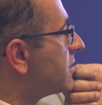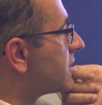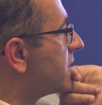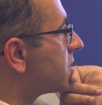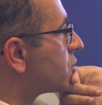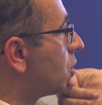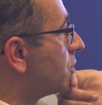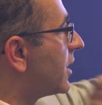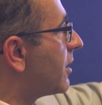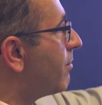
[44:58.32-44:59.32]
thesis
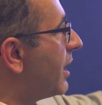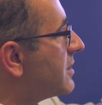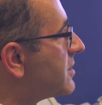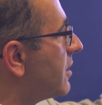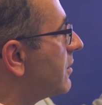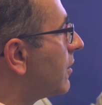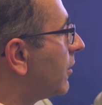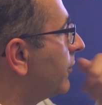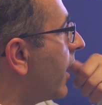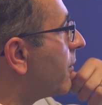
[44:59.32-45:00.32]
showed that a Bayesian
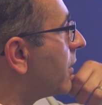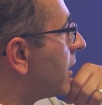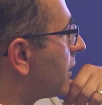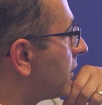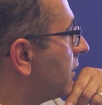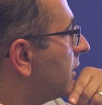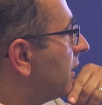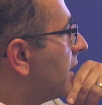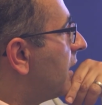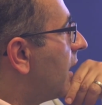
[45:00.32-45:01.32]
neural network,
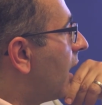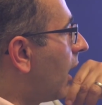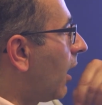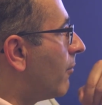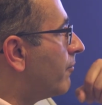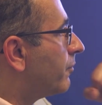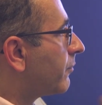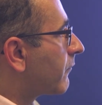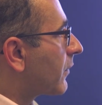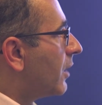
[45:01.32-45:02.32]

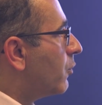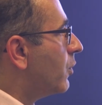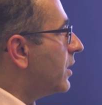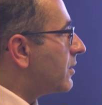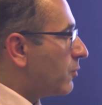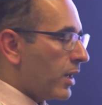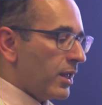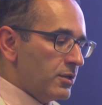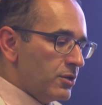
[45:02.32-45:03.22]
when